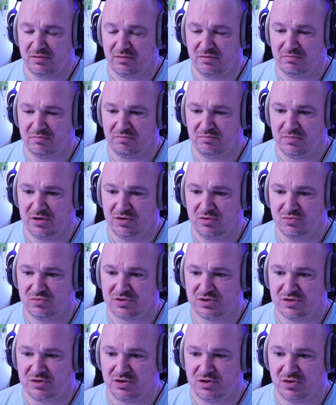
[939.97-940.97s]

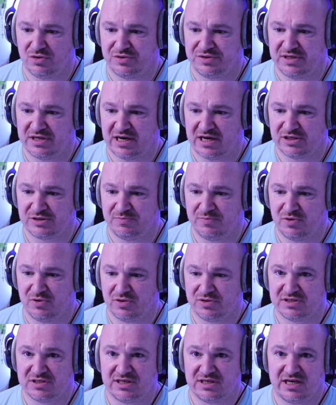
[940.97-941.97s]
Mute your
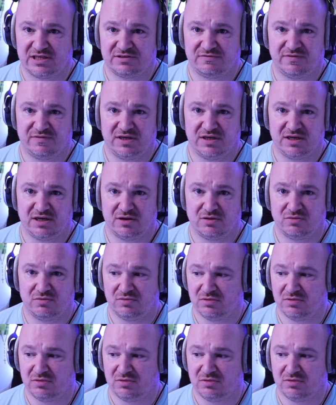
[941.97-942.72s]
dashboard / video.